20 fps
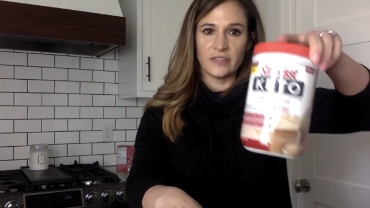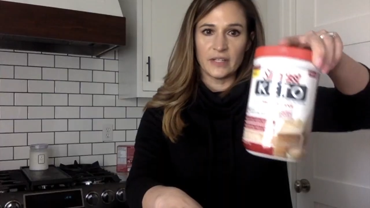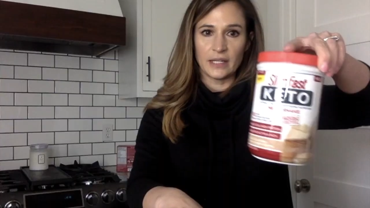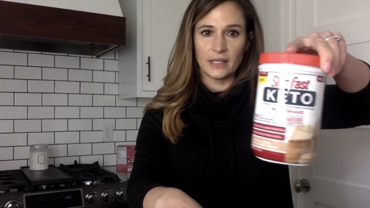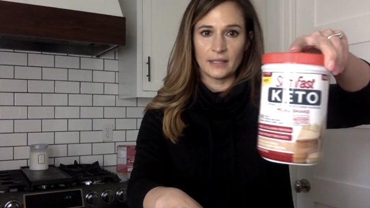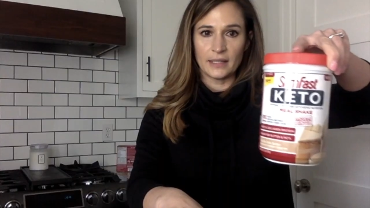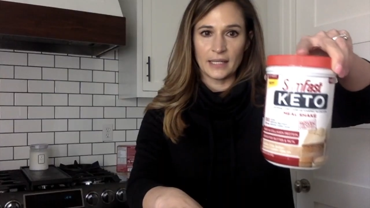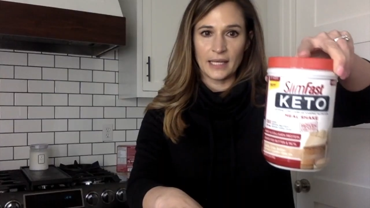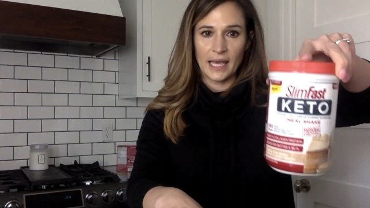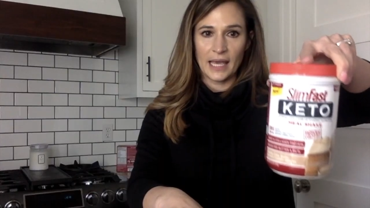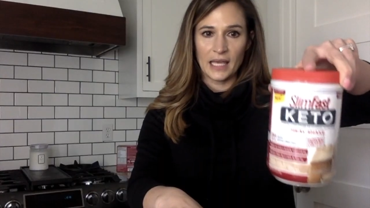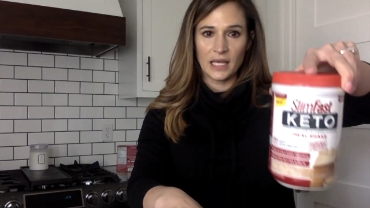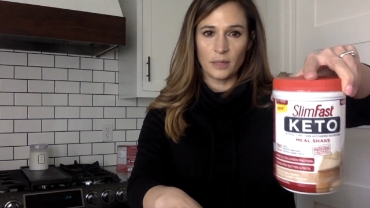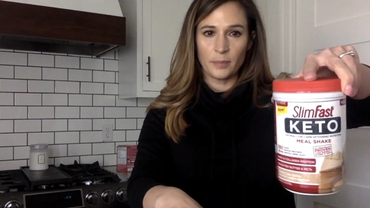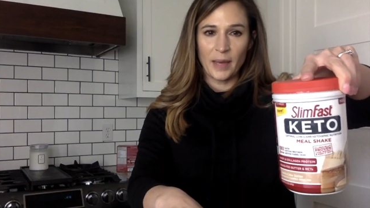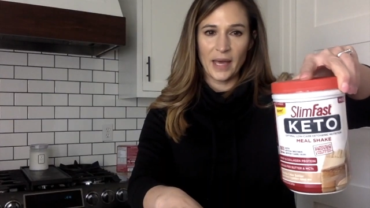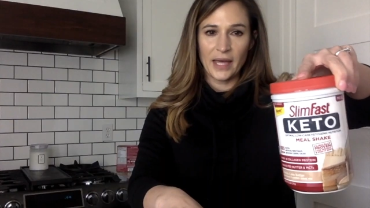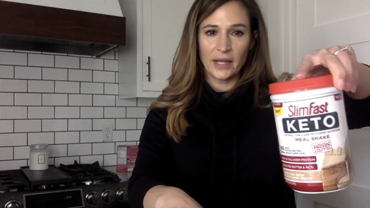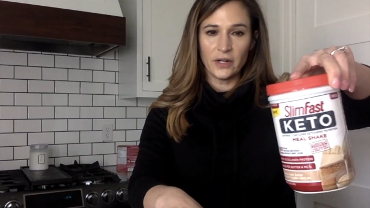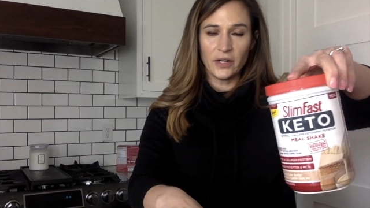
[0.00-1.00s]
Vanilla cake
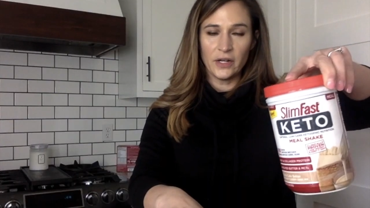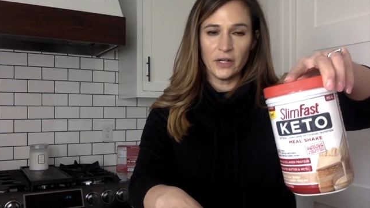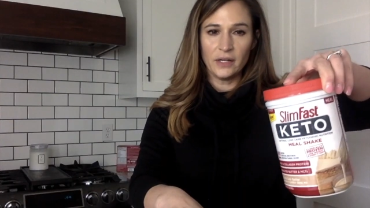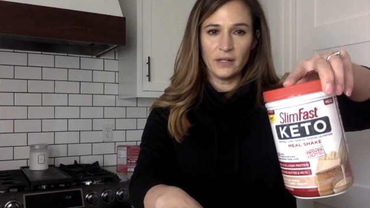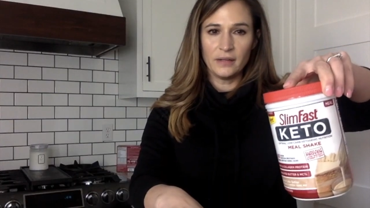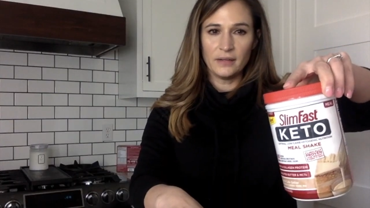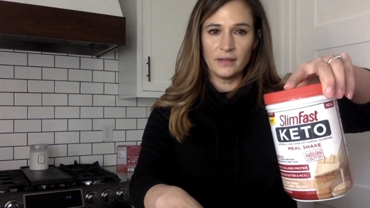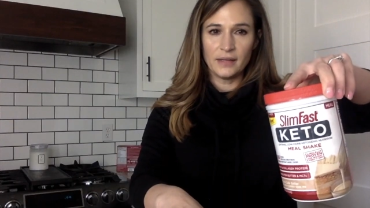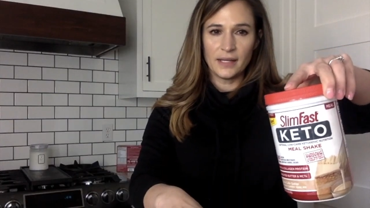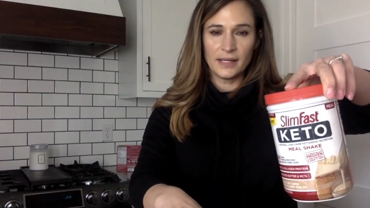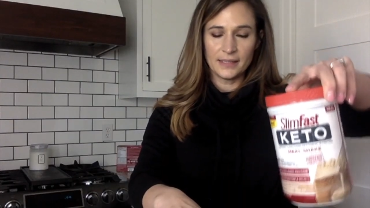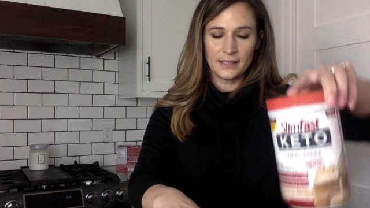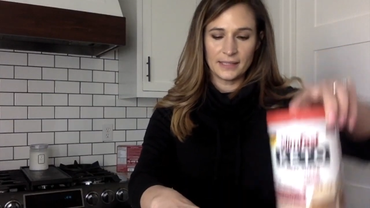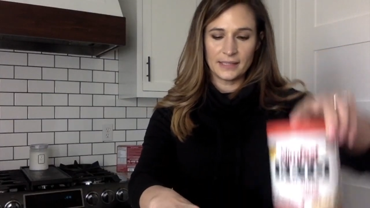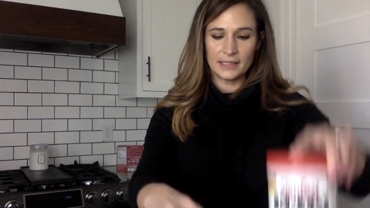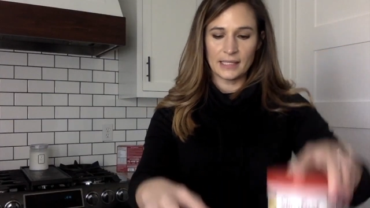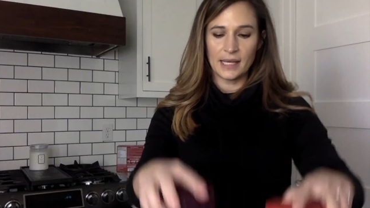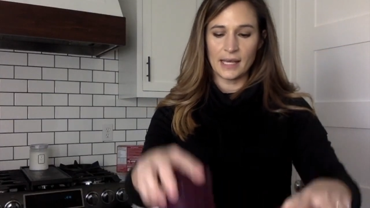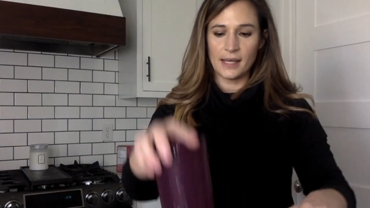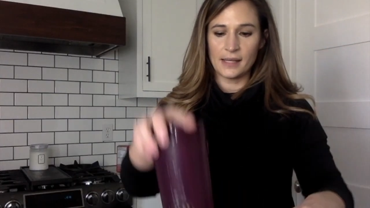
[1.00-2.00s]
batter, it
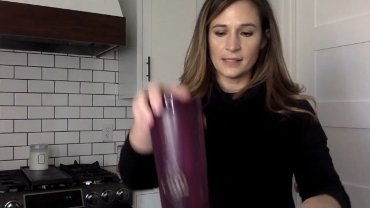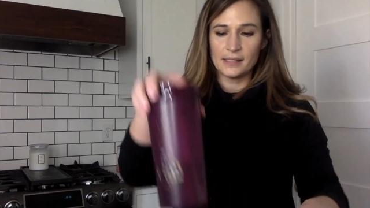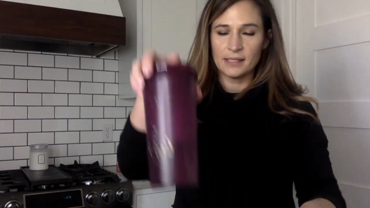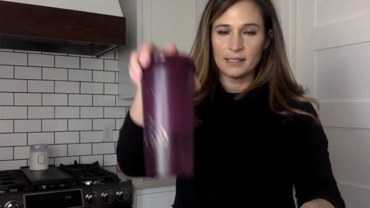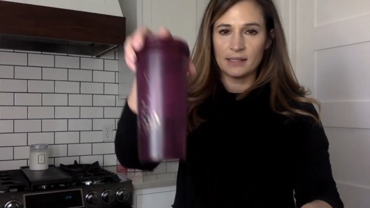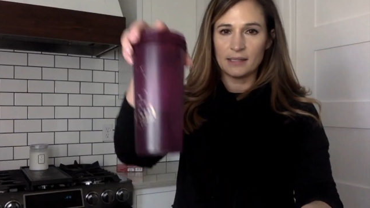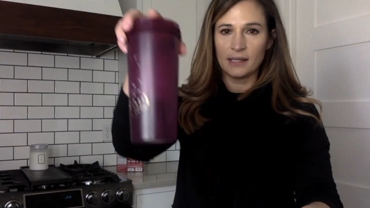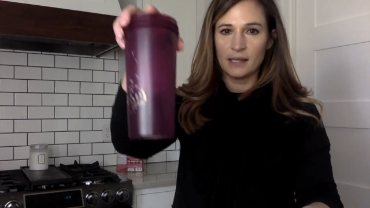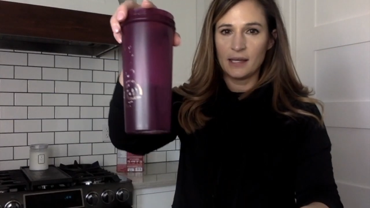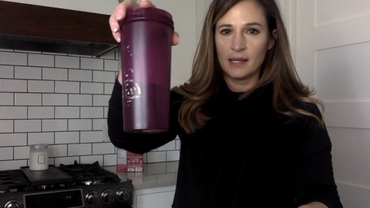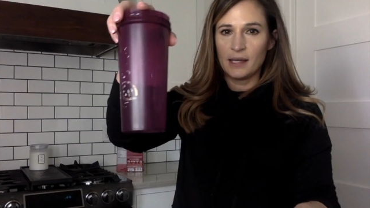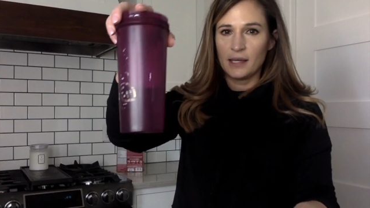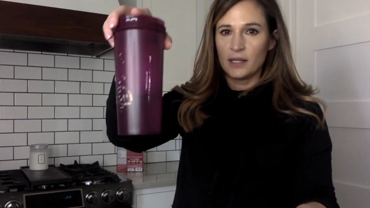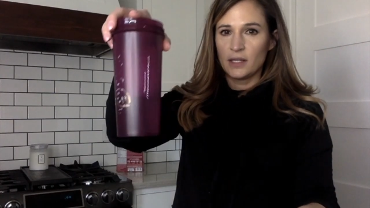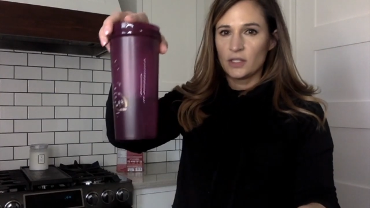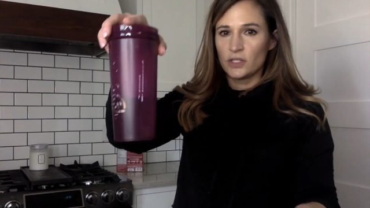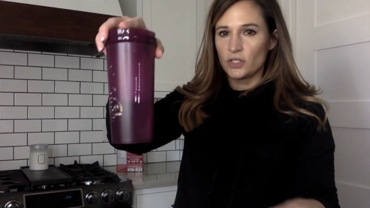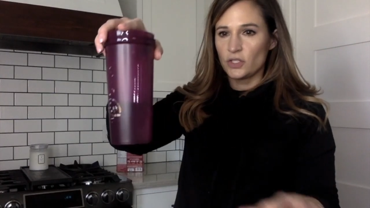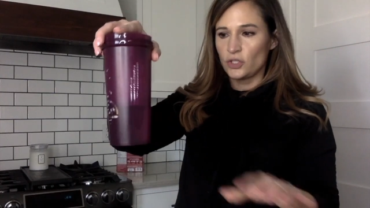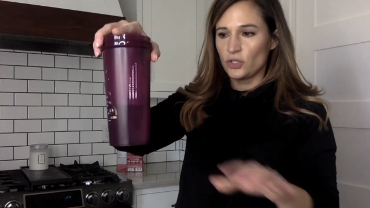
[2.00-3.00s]
says
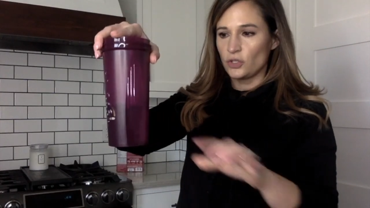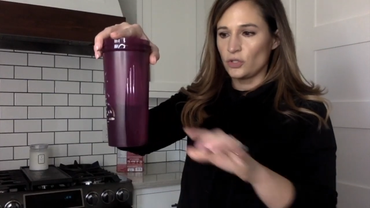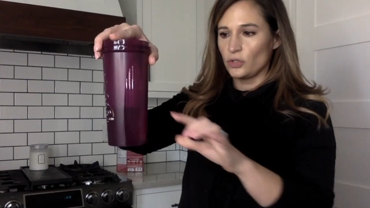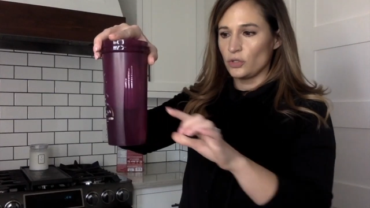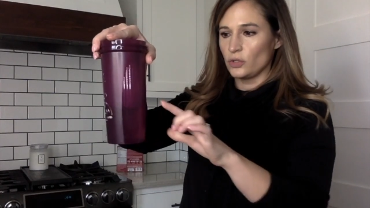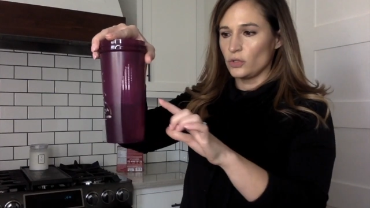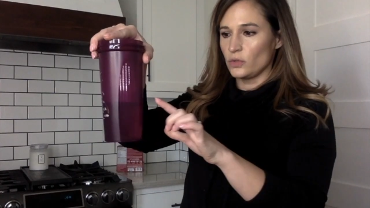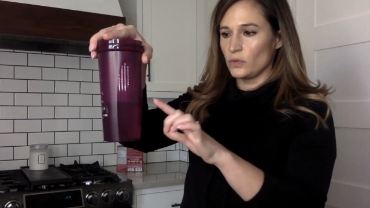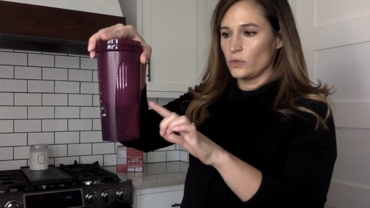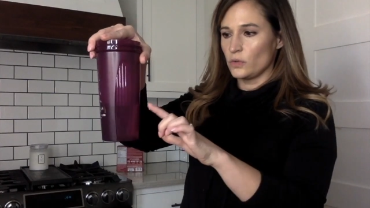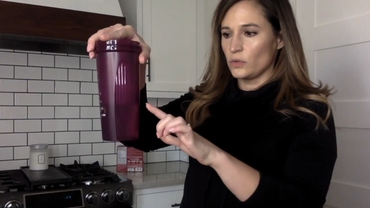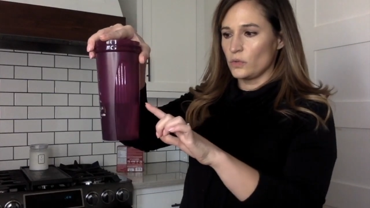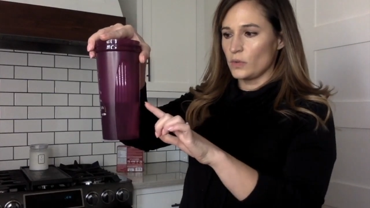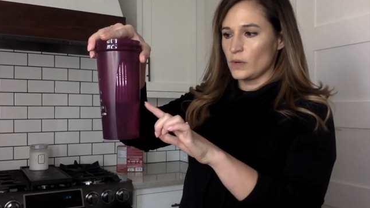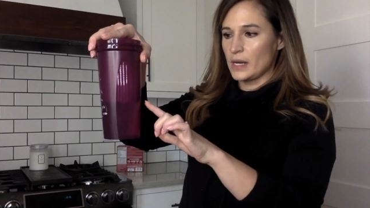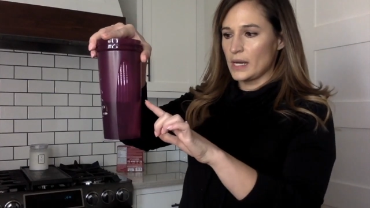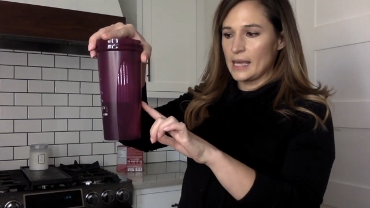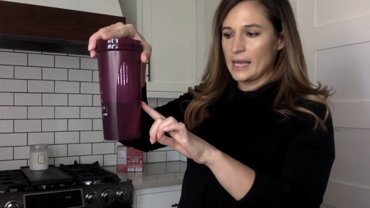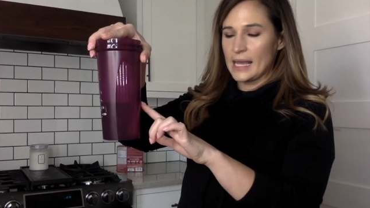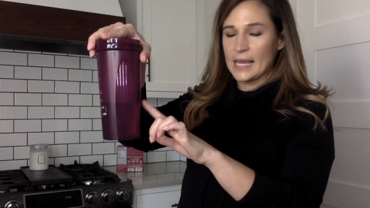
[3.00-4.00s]
to
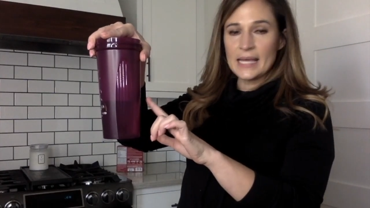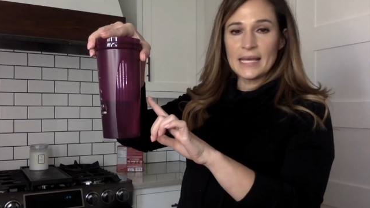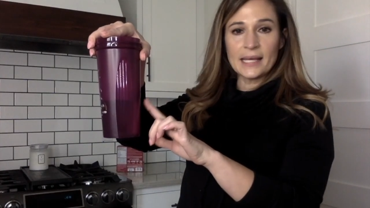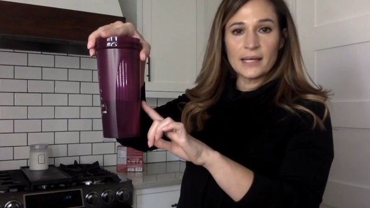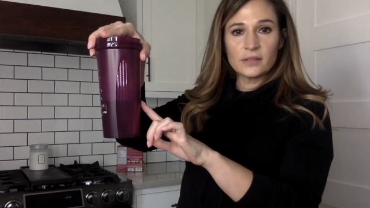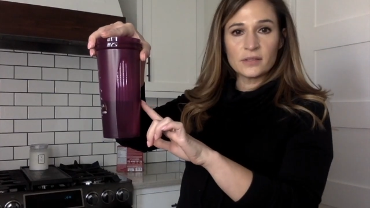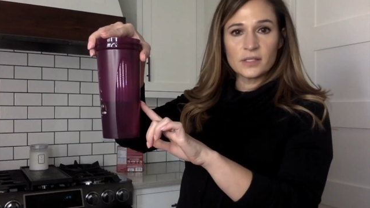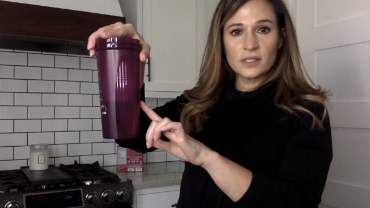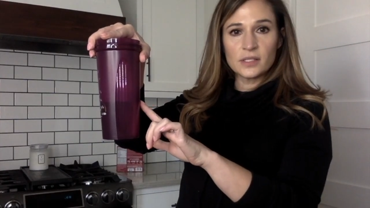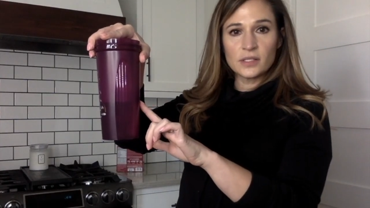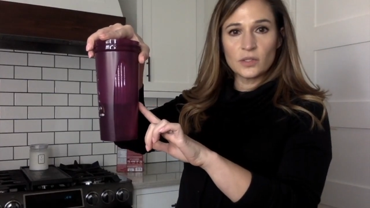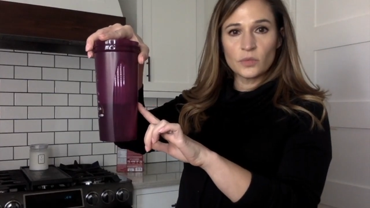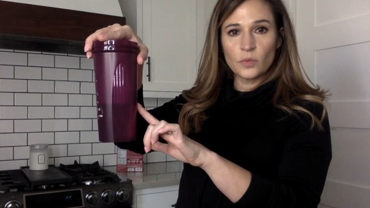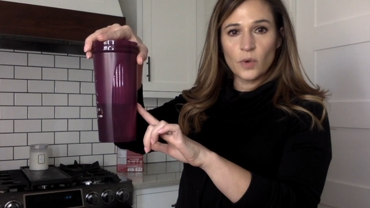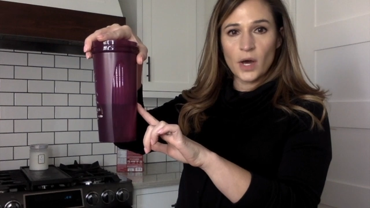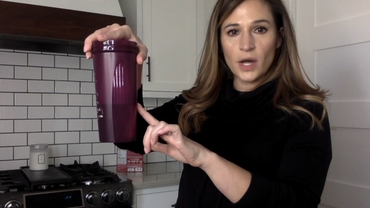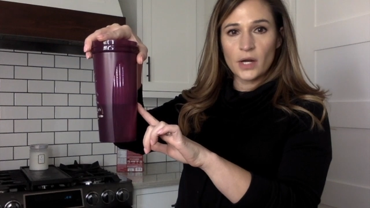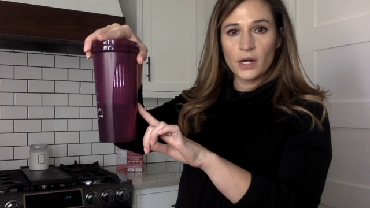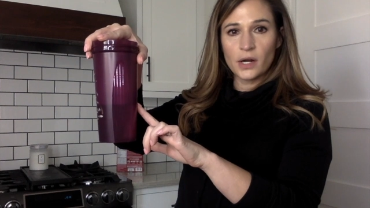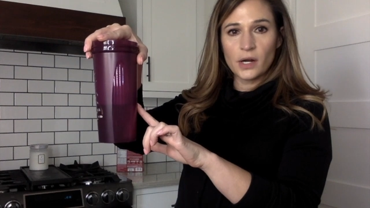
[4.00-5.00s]
8 ounces of
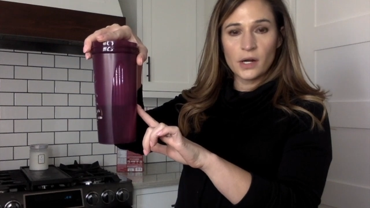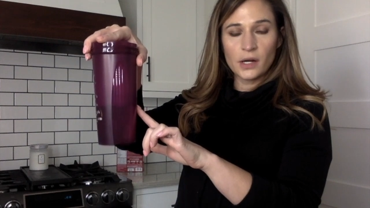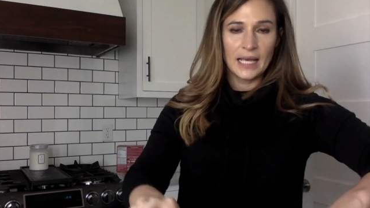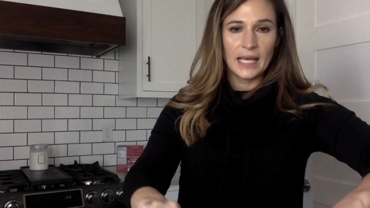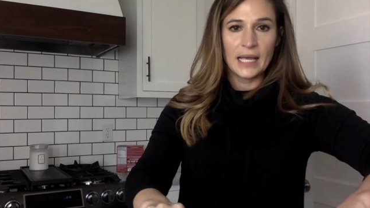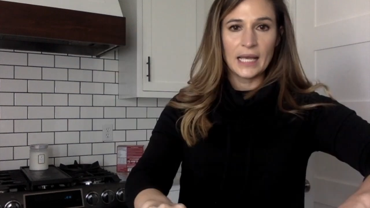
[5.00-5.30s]
water,